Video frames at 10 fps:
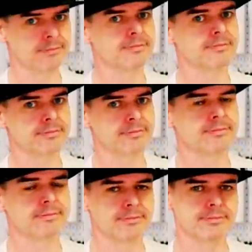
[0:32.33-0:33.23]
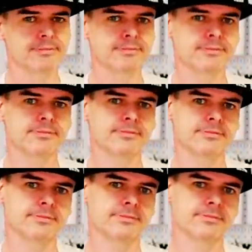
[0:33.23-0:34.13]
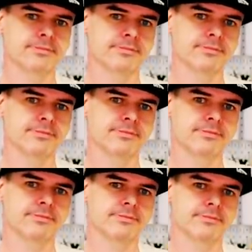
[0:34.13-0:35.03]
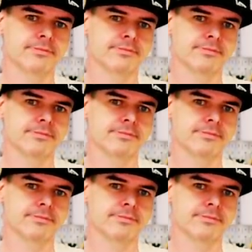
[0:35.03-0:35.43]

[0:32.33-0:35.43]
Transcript: [no speech]